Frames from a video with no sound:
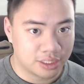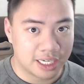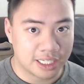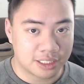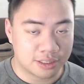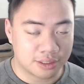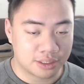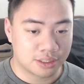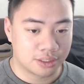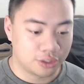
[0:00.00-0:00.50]

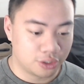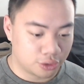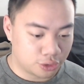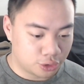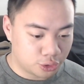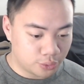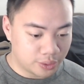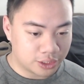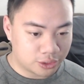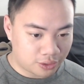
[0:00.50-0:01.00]
It's you're
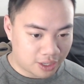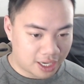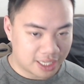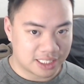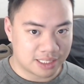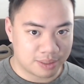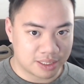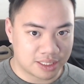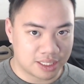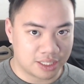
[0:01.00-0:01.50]
doing
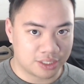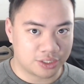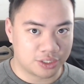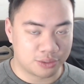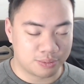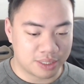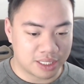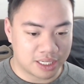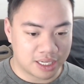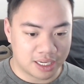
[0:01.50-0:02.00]
tricep extensions
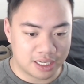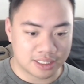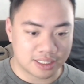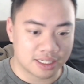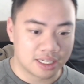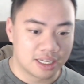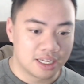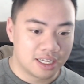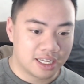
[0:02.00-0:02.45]
because